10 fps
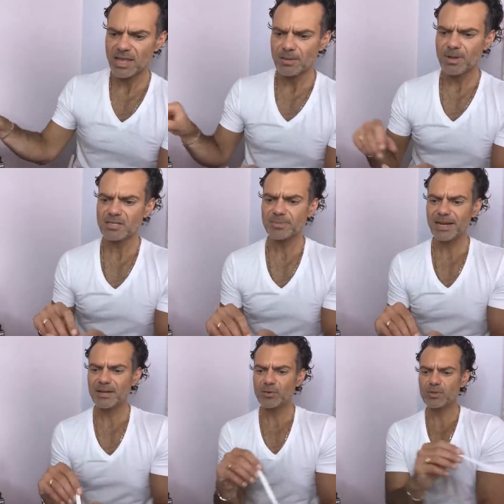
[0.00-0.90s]
Masque
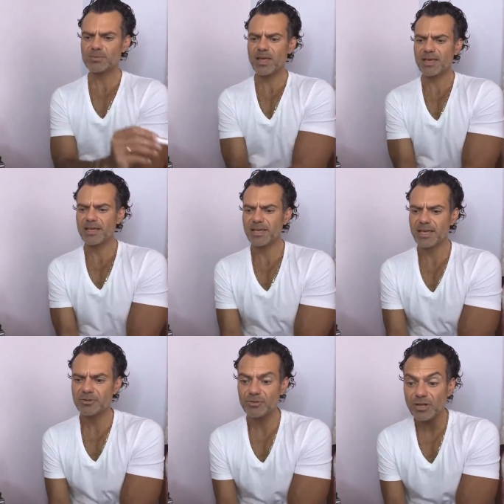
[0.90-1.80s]
Milano was my
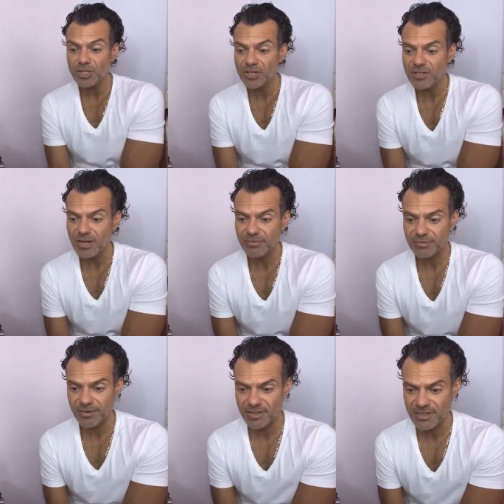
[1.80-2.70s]
introduction to Love at
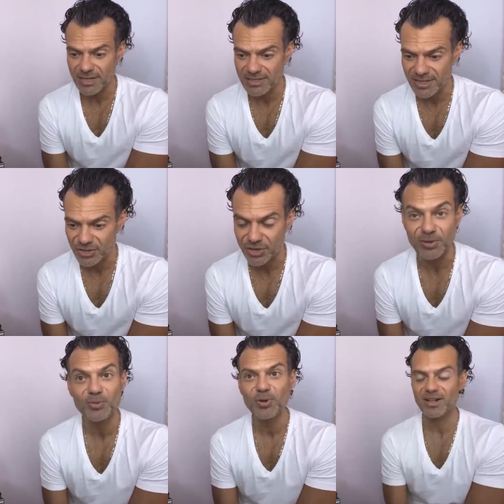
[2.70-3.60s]
First Scent," says
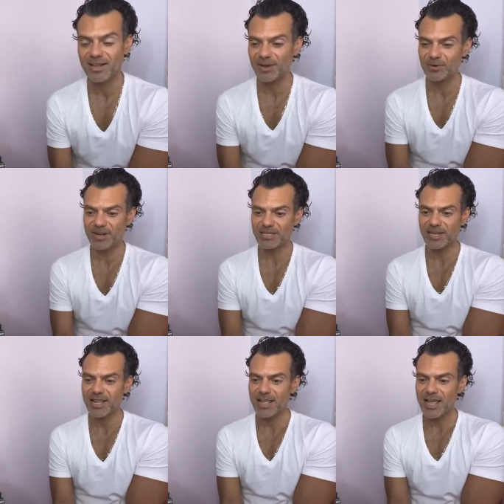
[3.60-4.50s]
Joan. Well, how great.
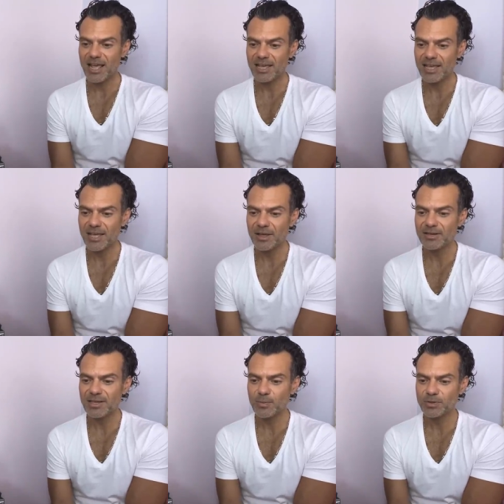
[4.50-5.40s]
I heard
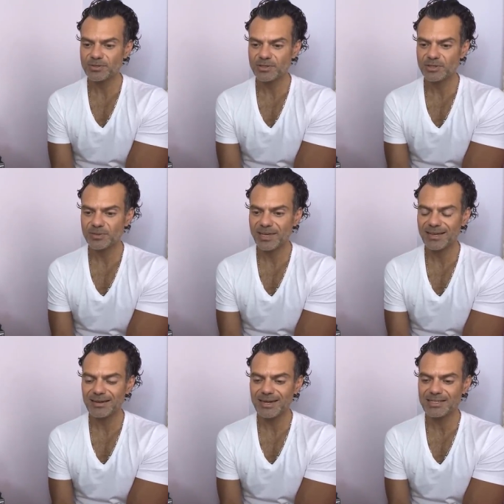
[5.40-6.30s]
they wanted to do a
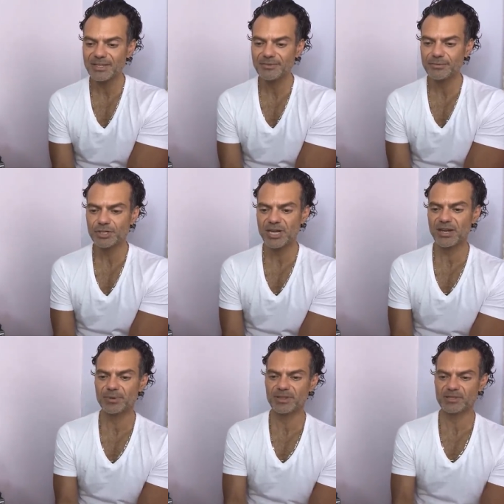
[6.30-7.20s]
classic fougere
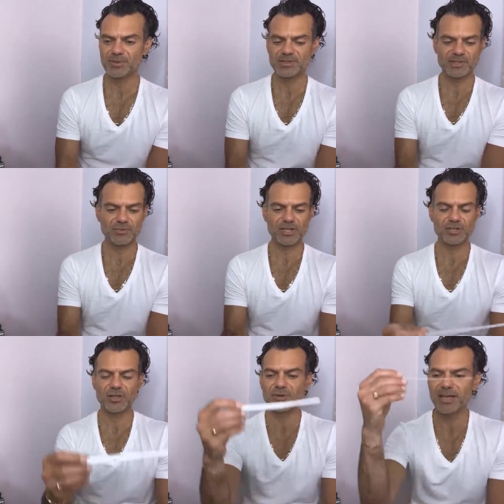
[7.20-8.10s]
with this one, says Rachel.
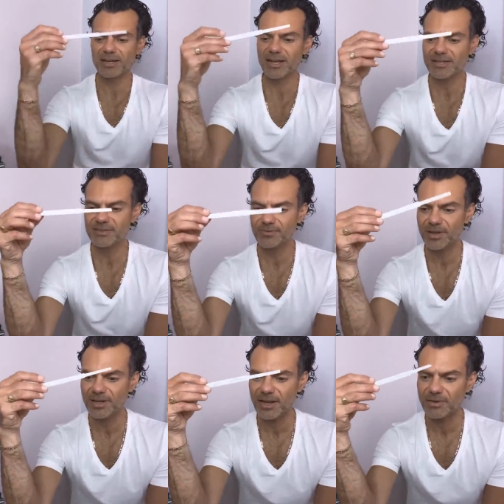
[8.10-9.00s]
Okay, let us
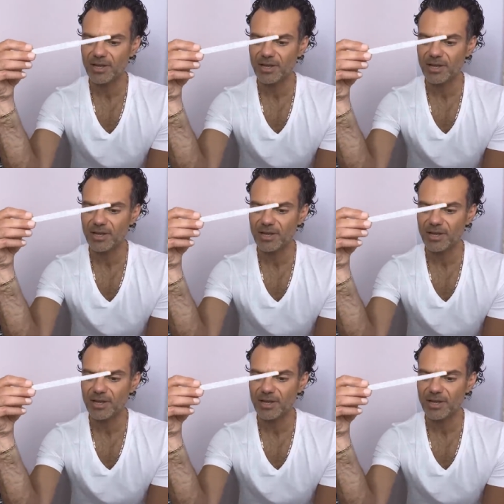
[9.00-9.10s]
find out.